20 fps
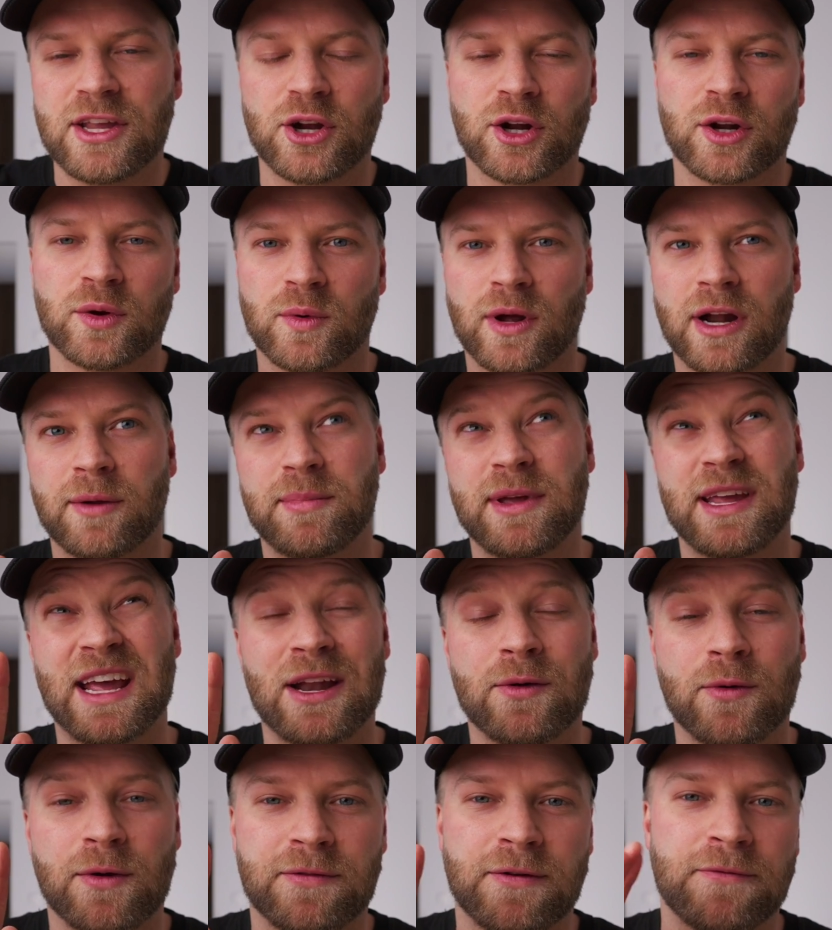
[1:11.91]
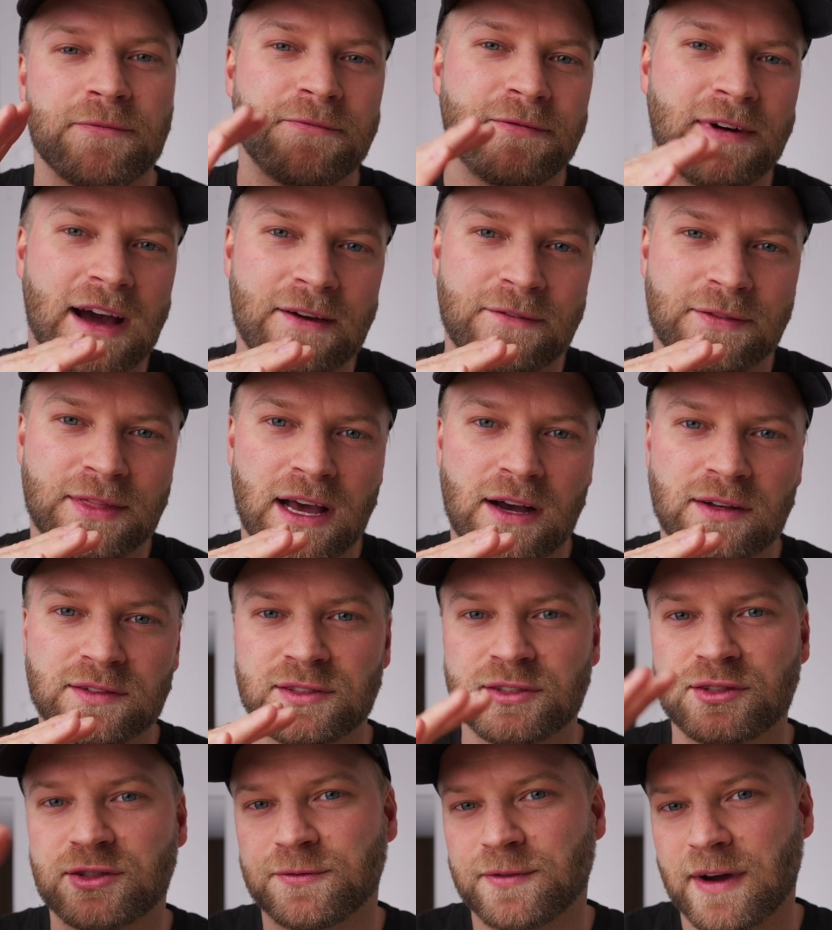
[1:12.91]
you're going to want to be anywhere from
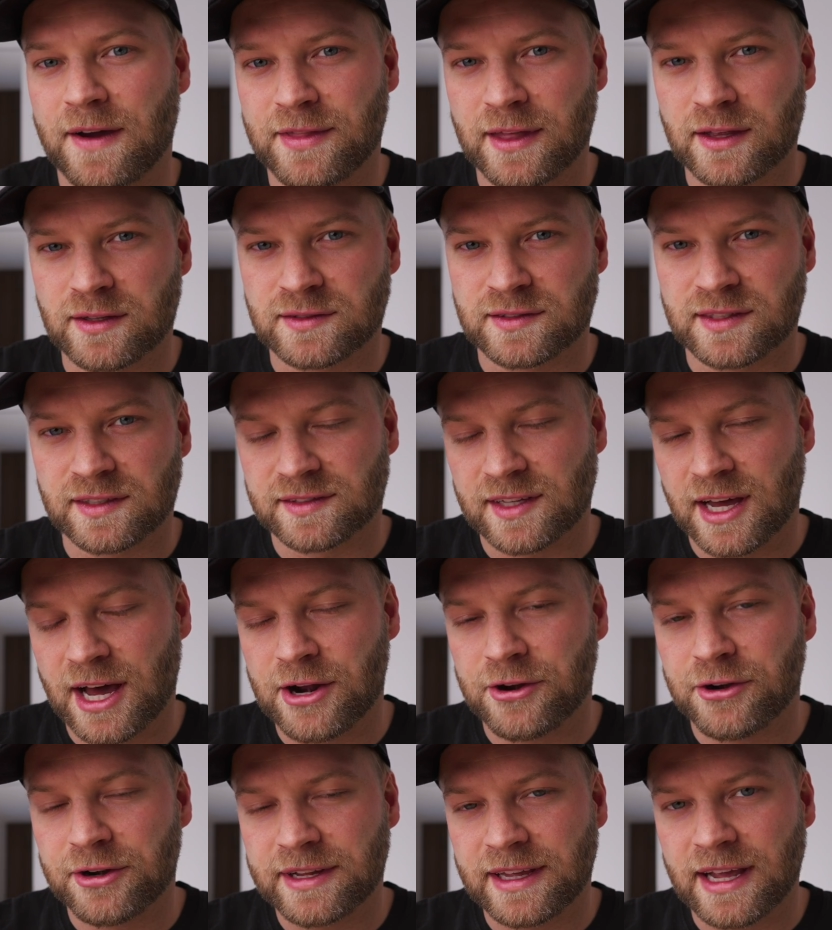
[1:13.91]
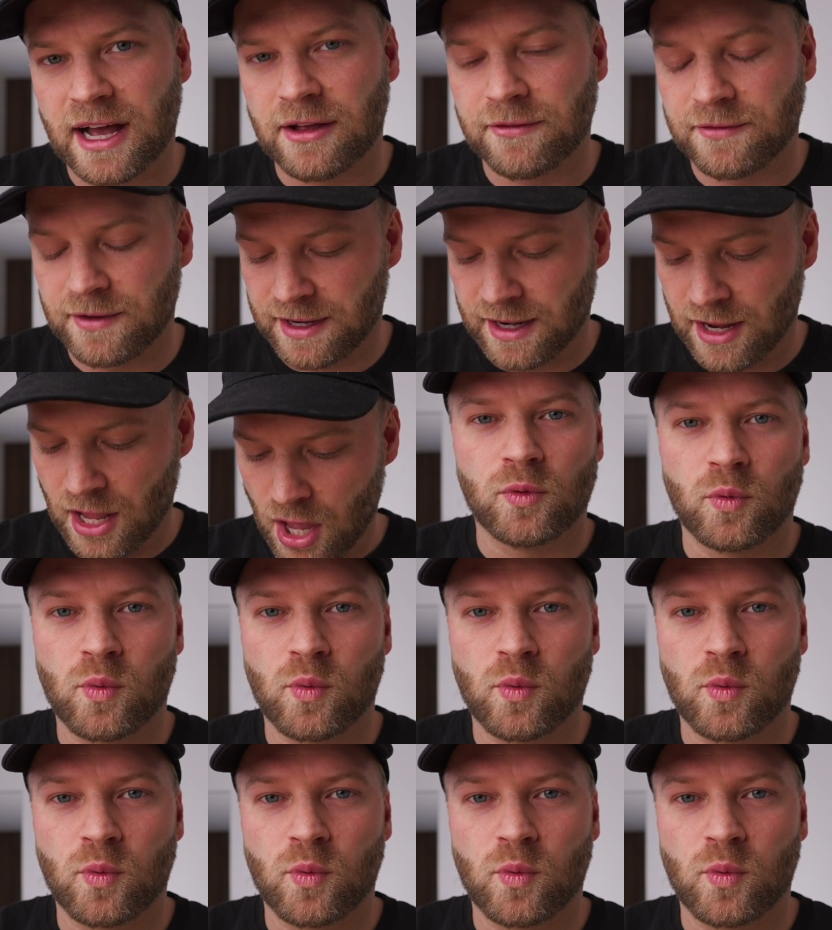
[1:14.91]
5,000 to 5,600 Kelvin.